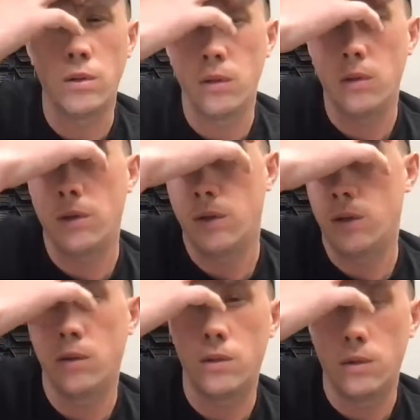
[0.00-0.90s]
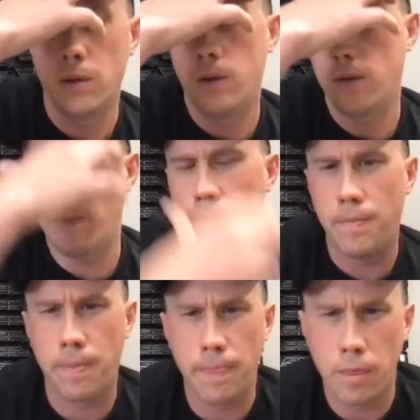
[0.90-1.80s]

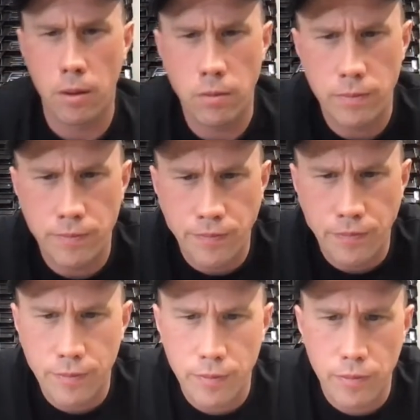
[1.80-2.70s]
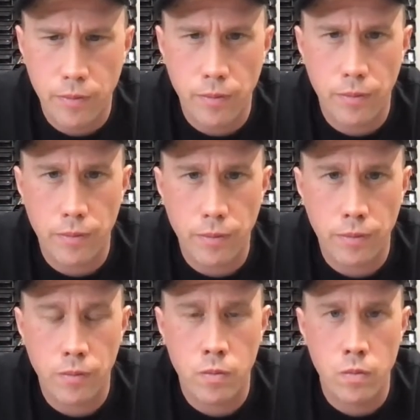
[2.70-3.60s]

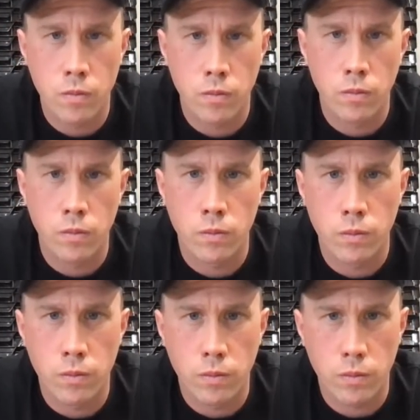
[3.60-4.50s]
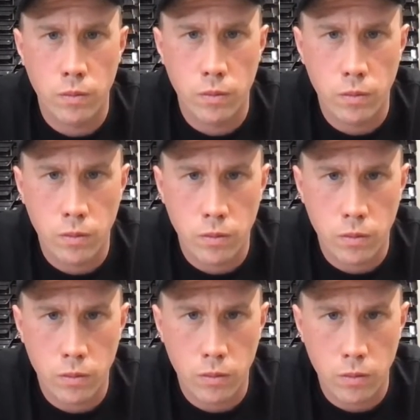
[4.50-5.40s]

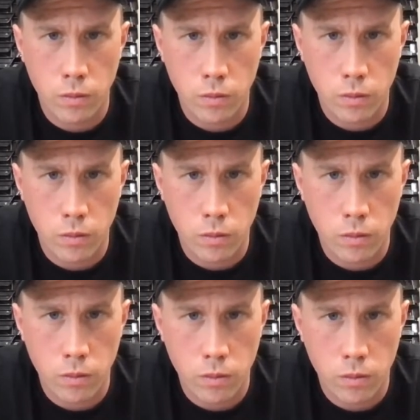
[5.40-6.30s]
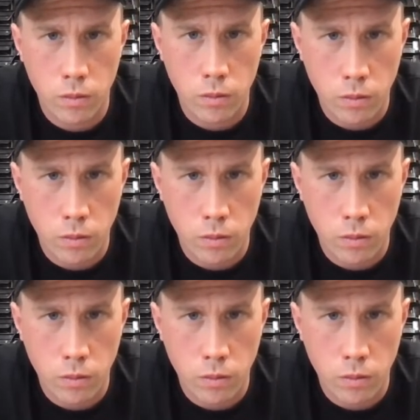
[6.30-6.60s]
(not speaking)